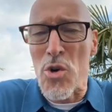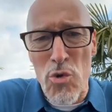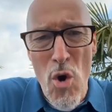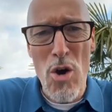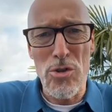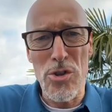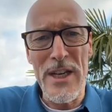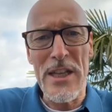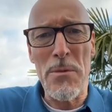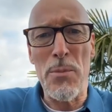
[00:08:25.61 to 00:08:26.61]

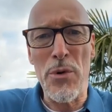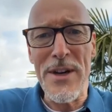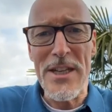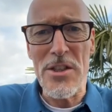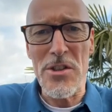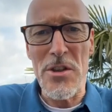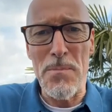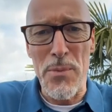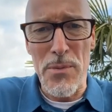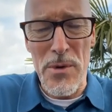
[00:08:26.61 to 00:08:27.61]
cross is preached,
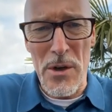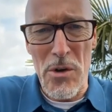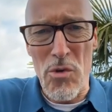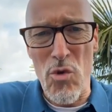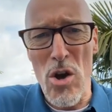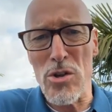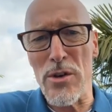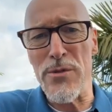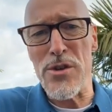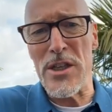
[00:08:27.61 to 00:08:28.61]
the
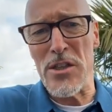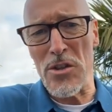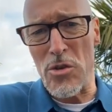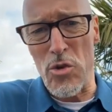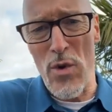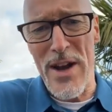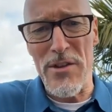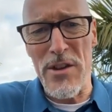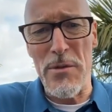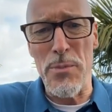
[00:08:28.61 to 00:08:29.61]
cross of Jesus
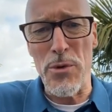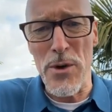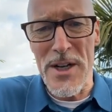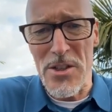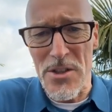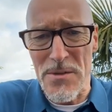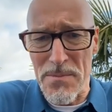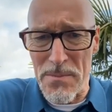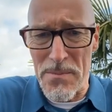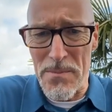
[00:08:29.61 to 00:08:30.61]
Christ is preached,